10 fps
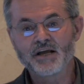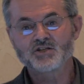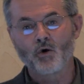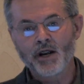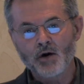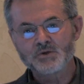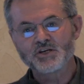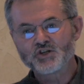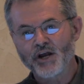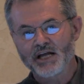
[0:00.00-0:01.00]
So here was a
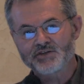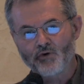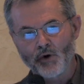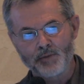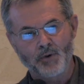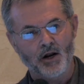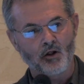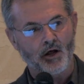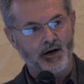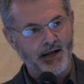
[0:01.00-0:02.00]
chance for a rebuttal
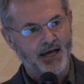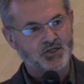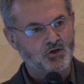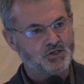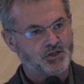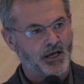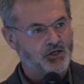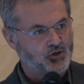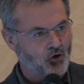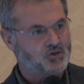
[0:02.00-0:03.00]
on a national
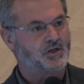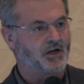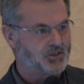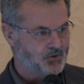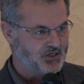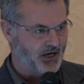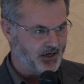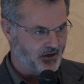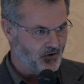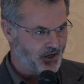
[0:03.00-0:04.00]
stage. No studies were
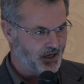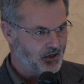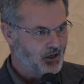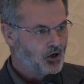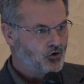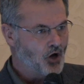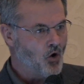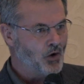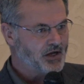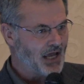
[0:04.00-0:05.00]
cited, okay? No
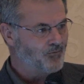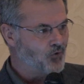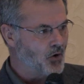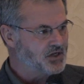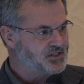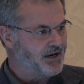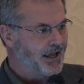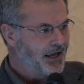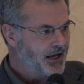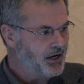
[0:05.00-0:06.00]
one came forward and said,
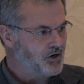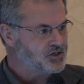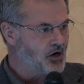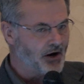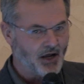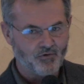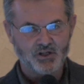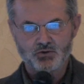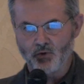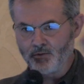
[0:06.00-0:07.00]
here's our
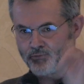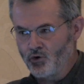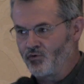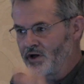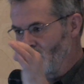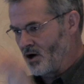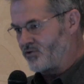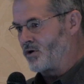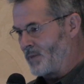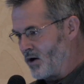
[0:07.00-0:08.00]
evidence we're improving
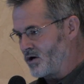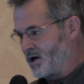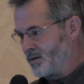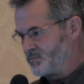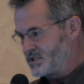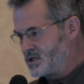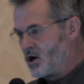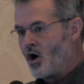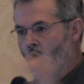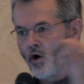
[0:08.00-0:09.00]
long-term outcomes,
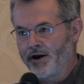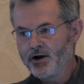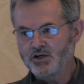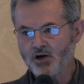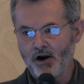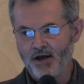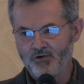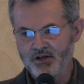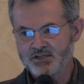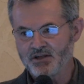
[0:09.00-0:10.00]
or here's our
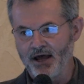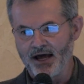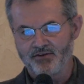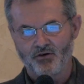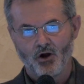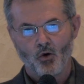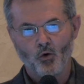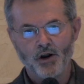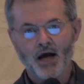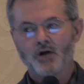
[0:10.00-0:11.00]
evidence that we're
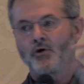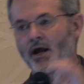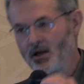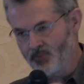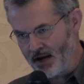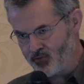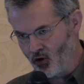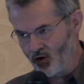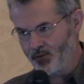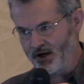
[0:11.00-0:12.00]
not creating
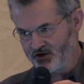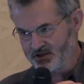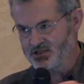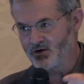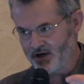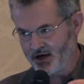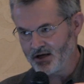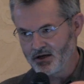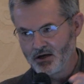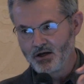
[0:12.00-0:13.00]
bipolar patients, okay?
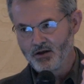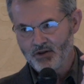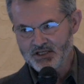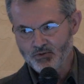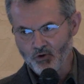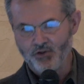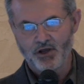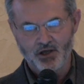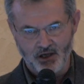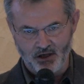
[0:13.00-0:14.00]
That's really the
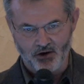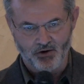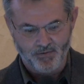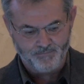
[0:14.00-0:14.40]
key here.